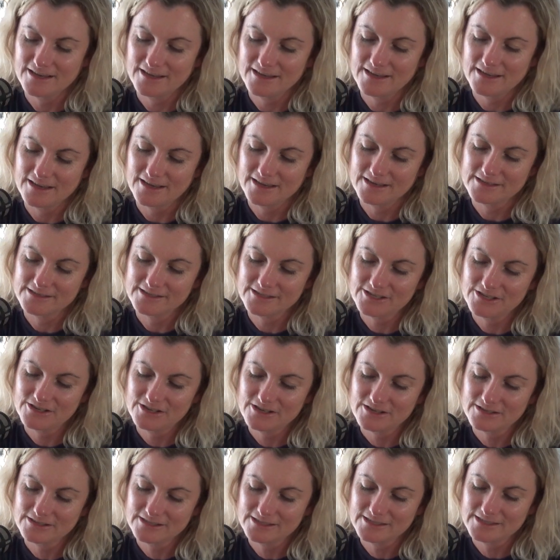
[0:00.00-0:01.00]
Yeah. So you
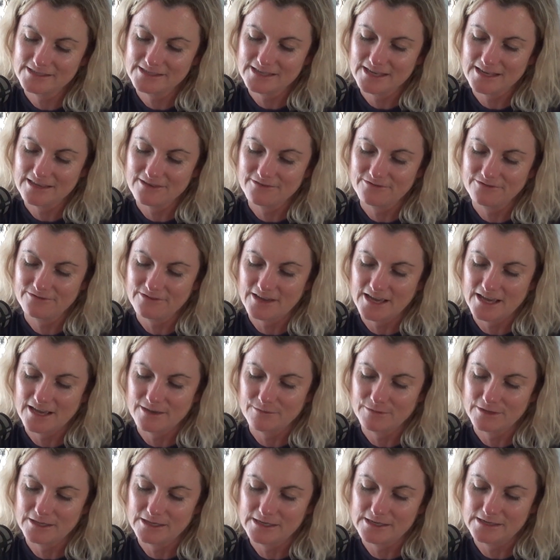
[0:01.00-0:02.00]
got to see the
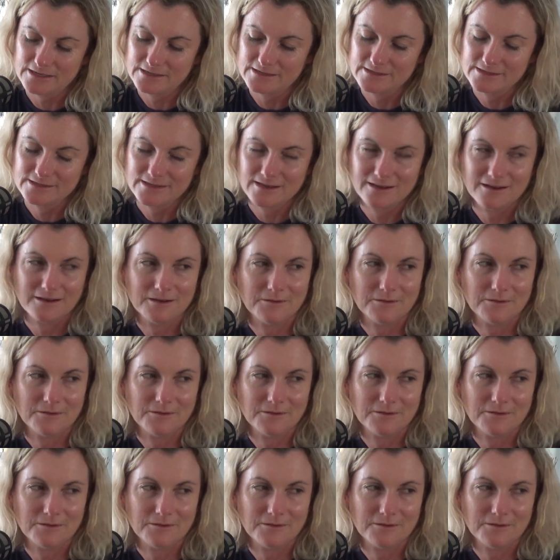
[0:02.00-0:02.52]
families.